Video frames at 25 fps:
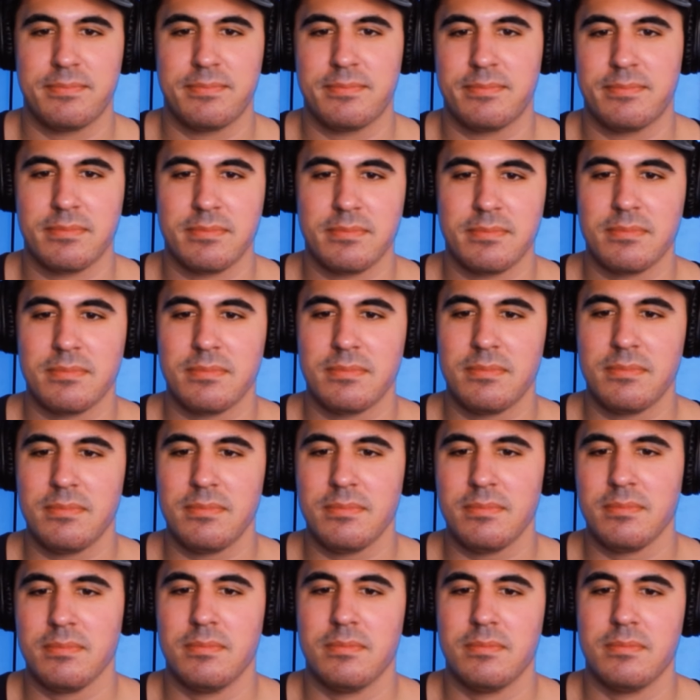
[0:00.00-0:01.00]

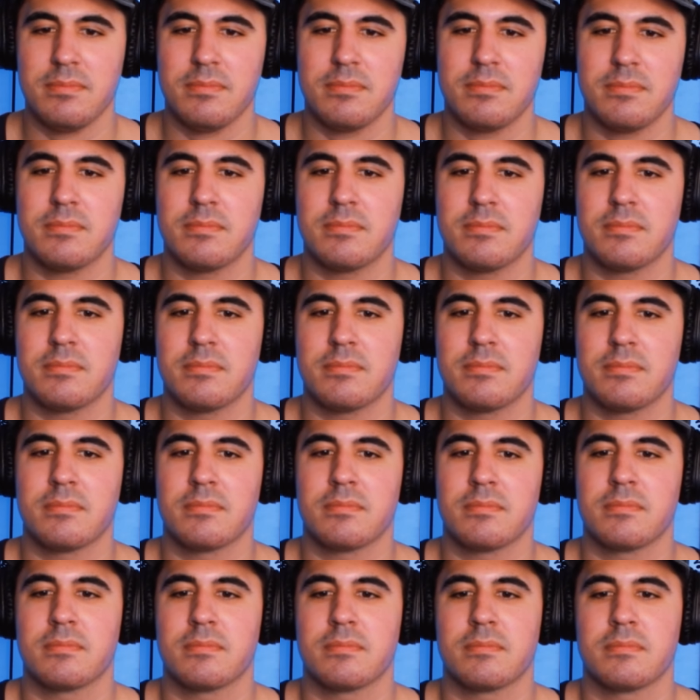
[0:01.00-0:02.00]

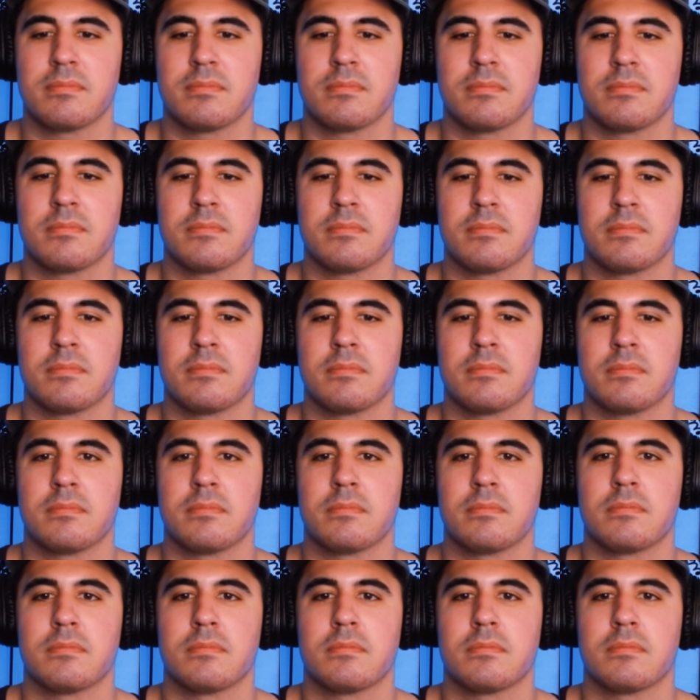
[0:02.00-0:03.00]

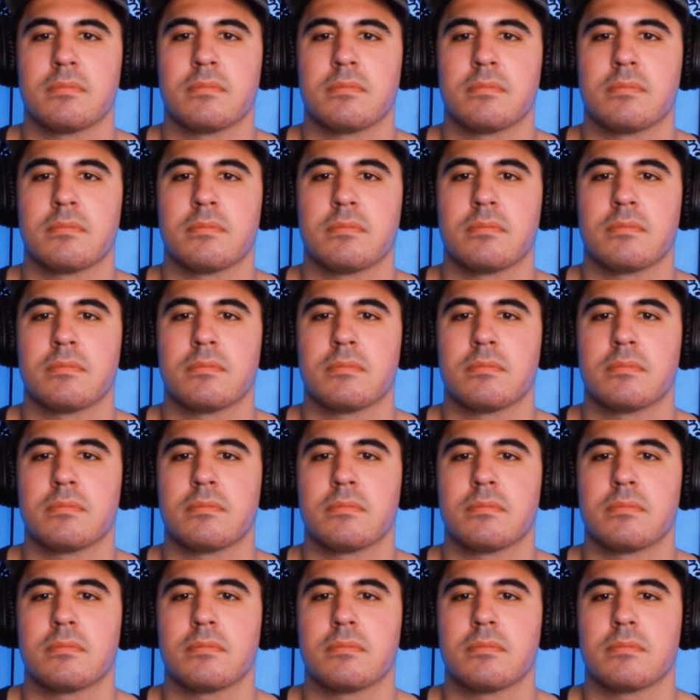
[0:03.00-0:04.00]

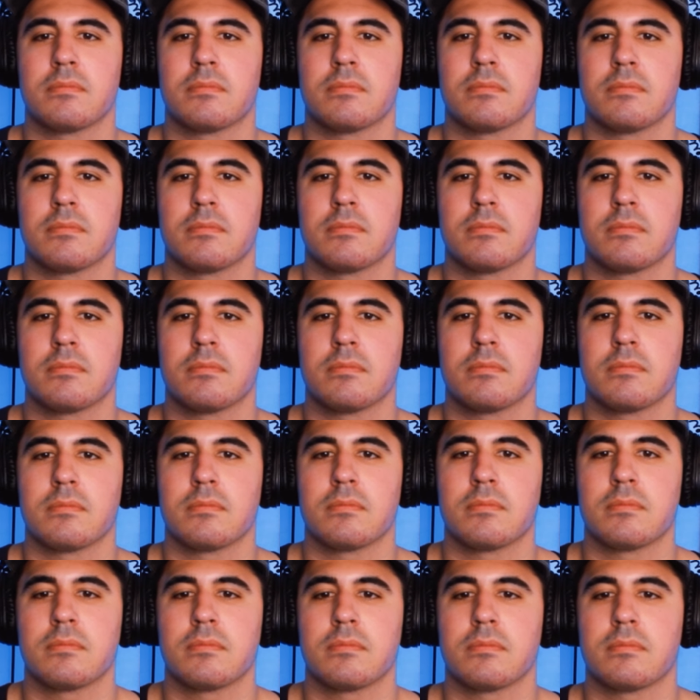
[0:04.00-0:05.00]

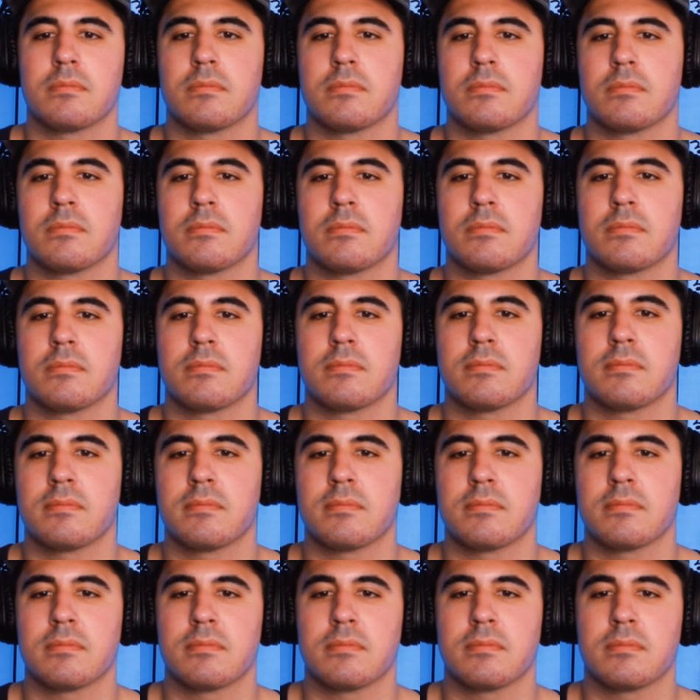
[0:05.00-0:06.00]

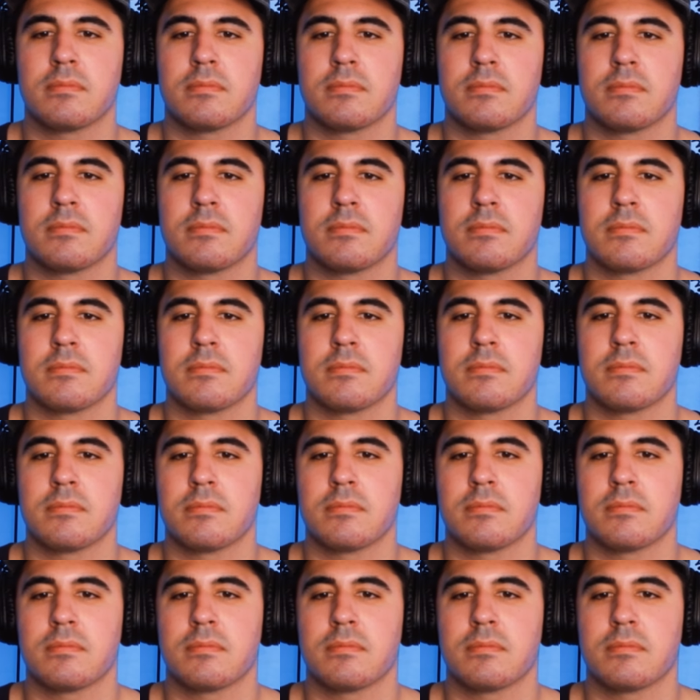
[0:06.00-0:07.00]

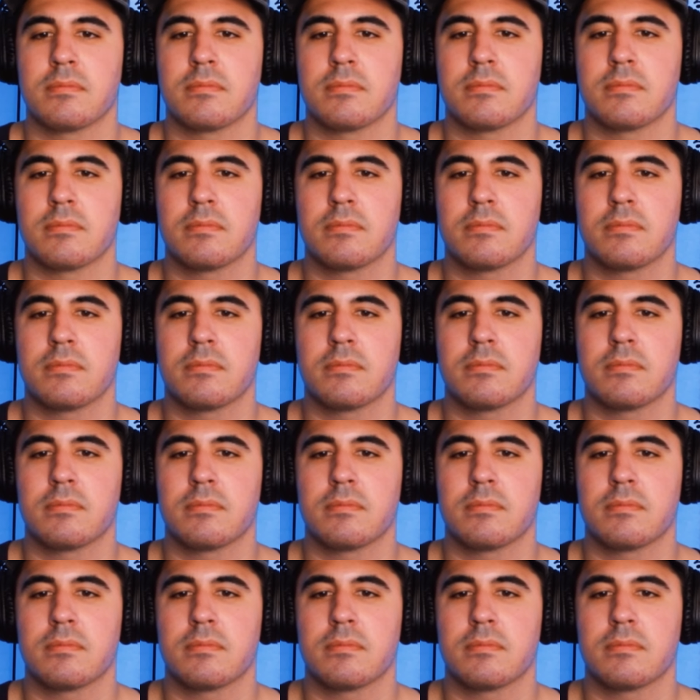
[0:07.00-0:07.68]
No one is speaking in this clip.